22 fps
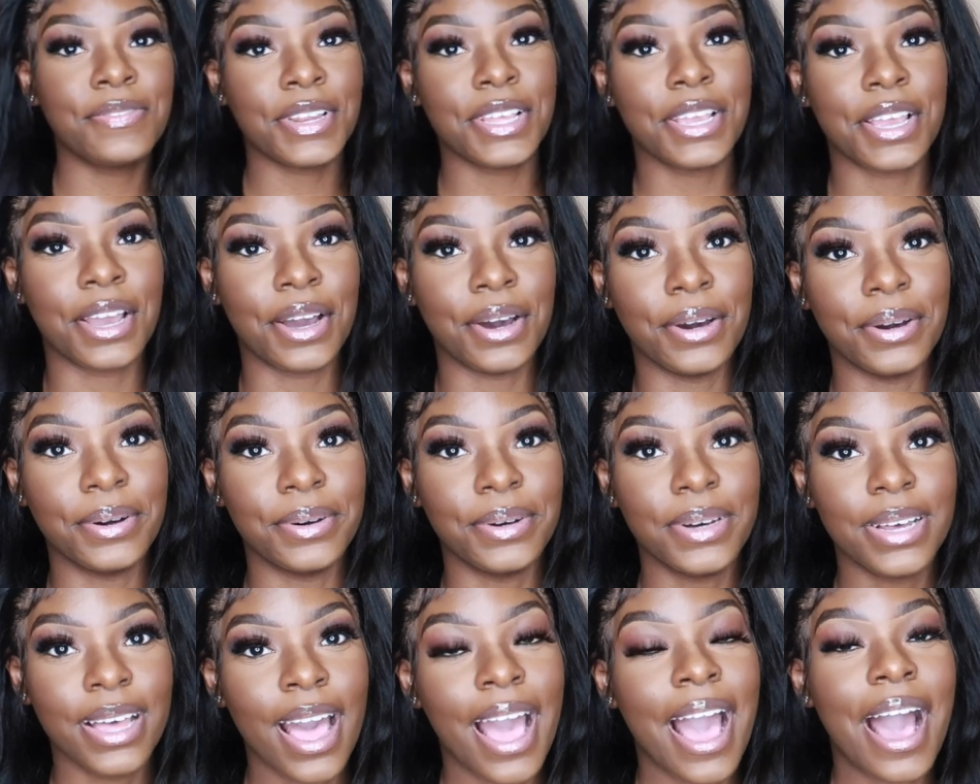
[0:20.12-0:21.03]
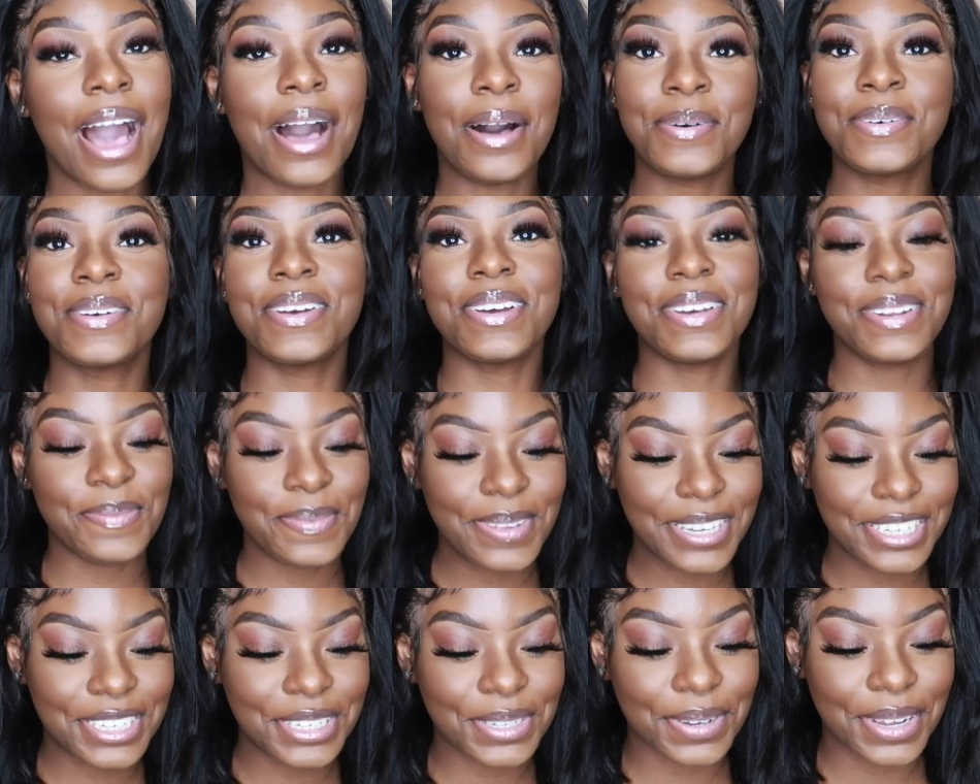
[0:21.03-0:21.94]
video i'm going to
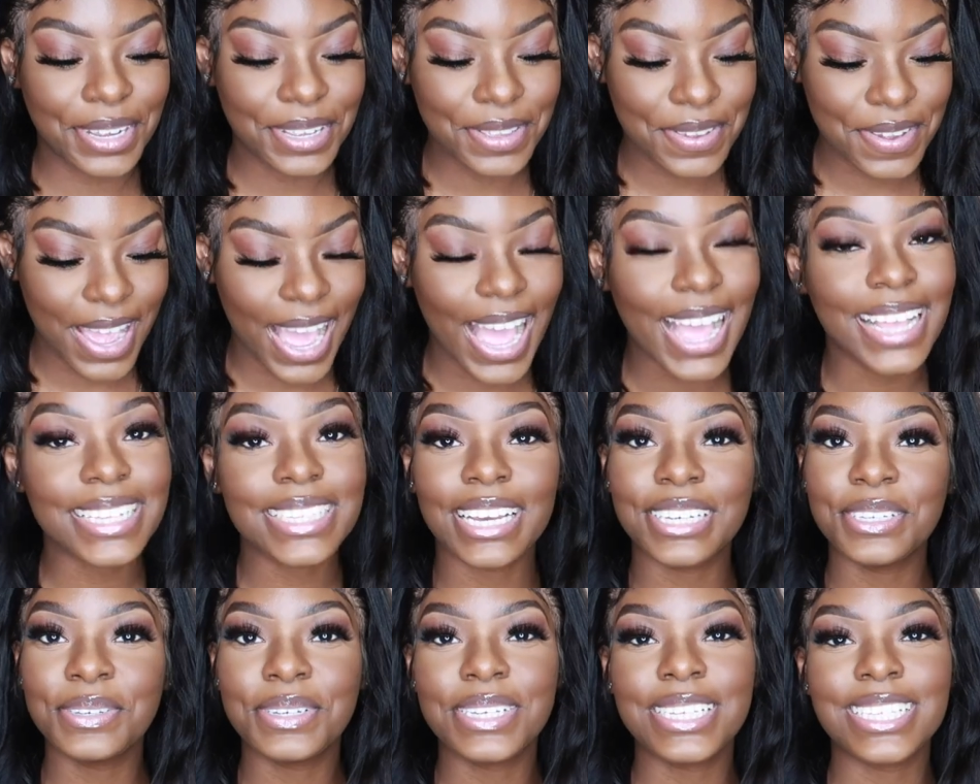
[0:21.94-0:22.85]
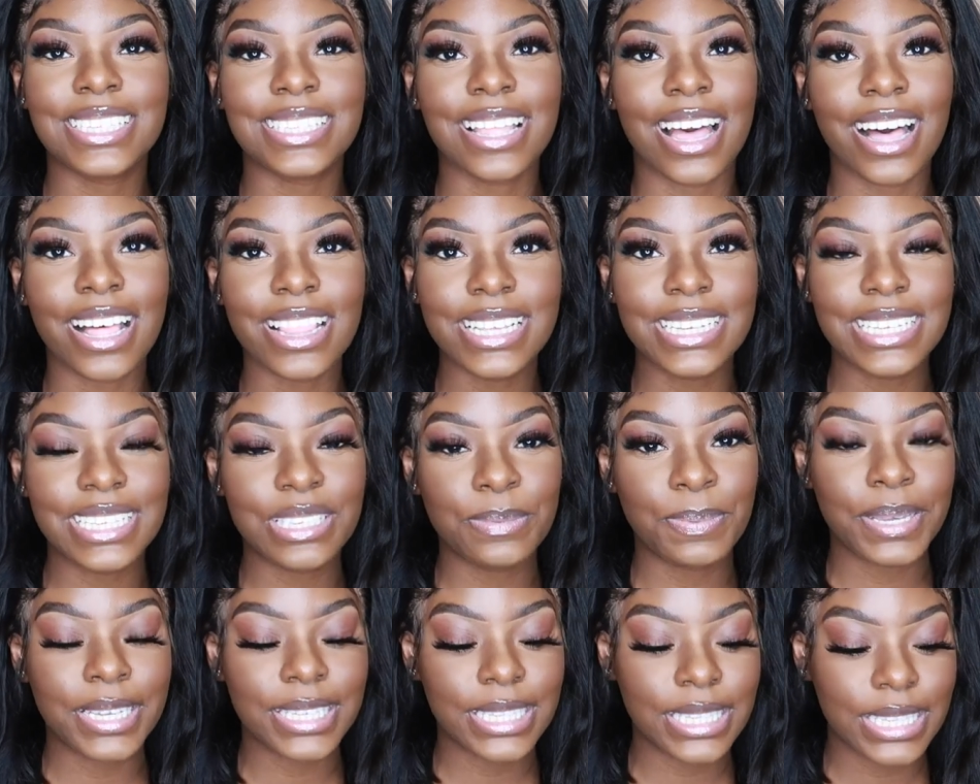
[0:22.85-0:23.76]
be showing you guys how you can style
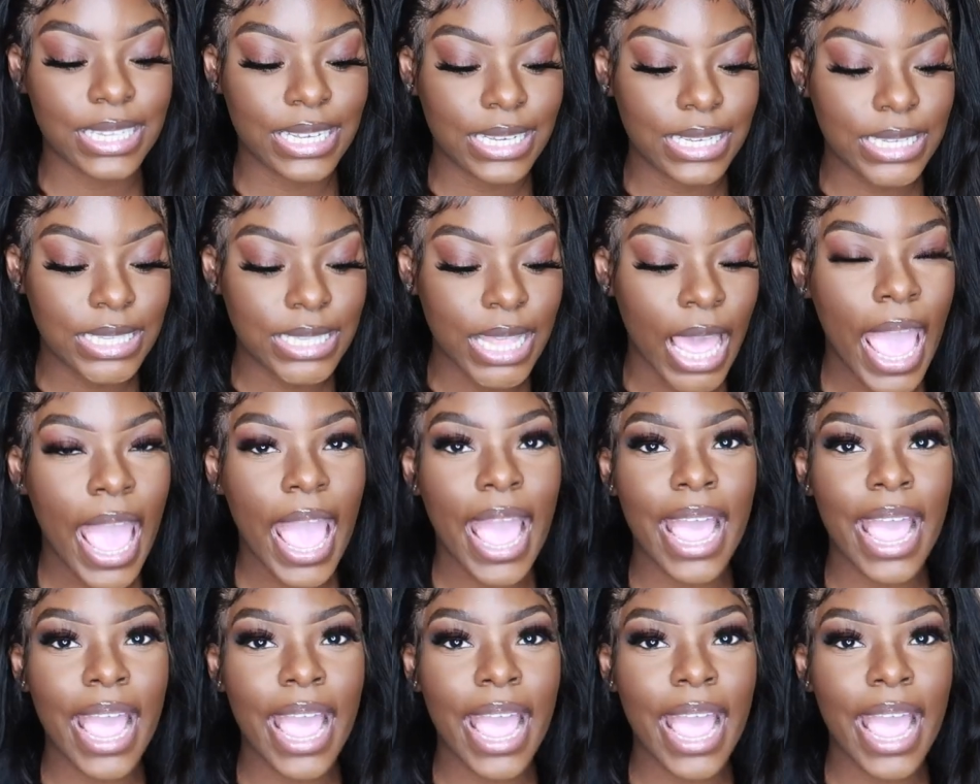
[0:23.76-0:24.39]
these pieces